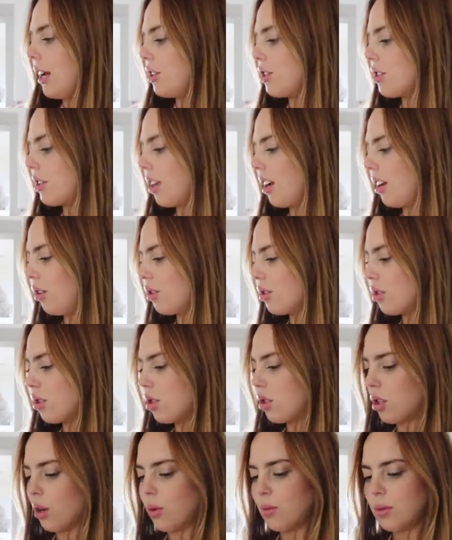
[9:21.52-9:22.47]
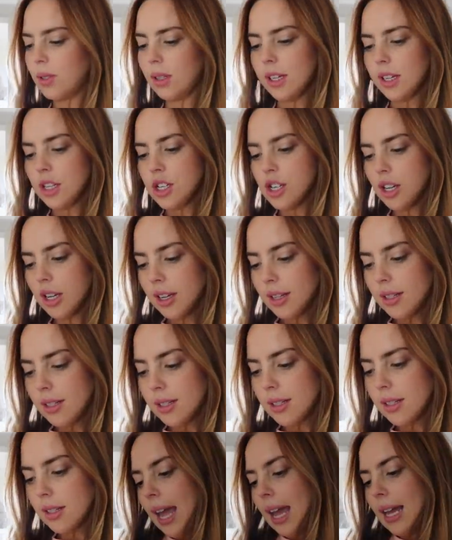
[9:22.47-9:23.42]
I just thought it looked so
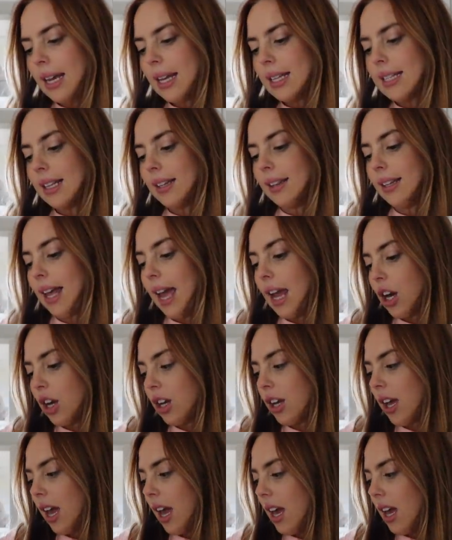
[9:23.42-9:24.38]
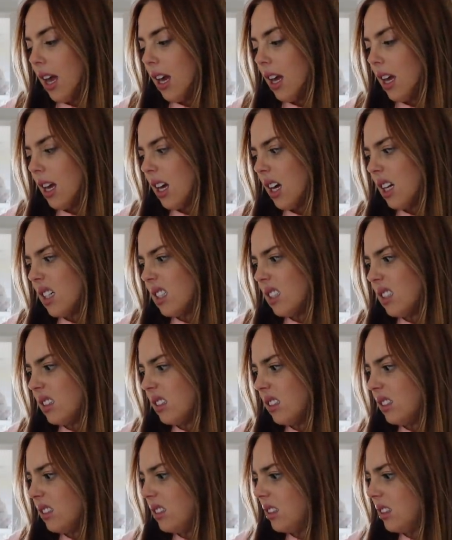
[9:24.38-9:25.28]
delicious. And it's a layer cake. Uh,